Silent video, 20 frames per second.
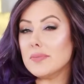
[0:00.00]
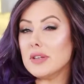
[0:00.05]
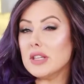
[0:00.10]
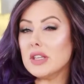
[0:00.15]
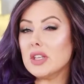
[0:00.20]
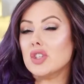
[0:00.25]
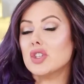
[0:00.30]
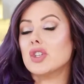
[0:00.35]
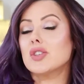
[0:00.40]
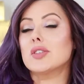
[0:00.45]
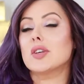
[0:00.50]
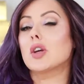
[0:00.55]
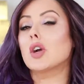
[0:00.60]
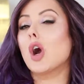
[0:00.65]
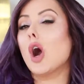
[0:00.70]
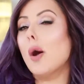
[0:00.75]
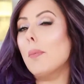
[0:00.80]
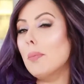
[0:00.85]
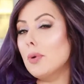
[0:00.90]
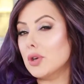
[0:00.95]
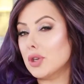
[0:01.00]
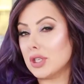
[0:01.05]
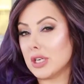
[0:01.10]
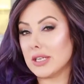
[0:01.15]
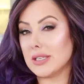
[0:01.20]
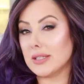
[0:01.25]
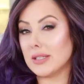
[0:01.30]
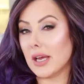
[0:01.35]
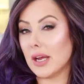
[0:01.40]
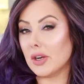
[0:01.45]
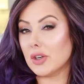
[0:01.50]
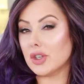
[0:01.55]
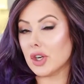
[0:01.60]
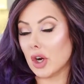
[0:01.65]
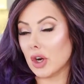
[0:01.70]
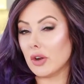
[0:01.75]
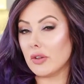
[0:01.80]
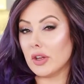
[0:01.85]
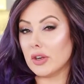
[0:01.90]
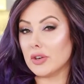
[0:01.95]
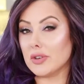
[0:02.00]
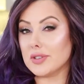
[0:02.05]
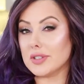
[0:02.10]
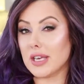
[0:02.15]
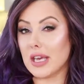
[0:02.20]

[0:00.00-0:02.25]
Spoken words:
something that's just a couple shades darker than your